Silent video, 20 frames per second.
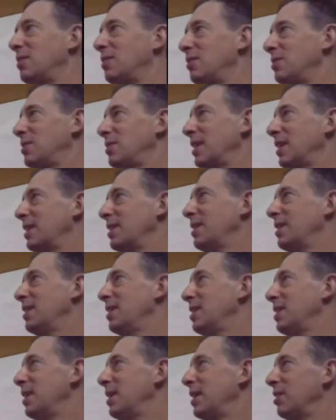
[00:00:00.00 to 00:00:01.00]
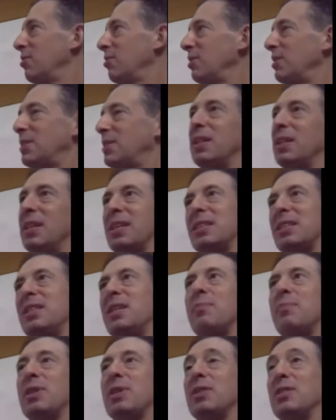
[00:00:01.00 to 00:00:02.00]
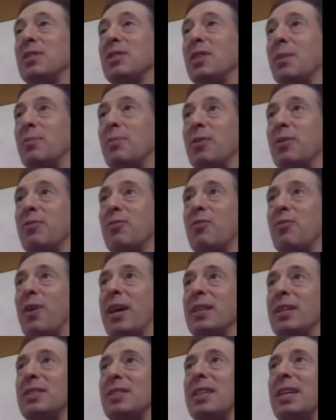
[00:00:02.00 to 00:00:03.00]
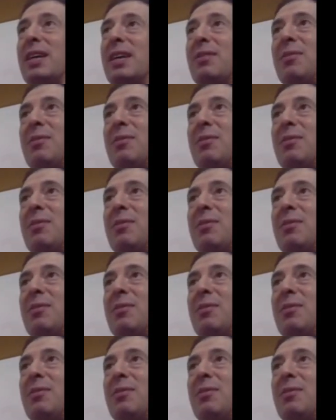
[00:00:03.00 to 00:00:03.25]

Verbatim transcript: So it's like increasing like a typical summer in France now,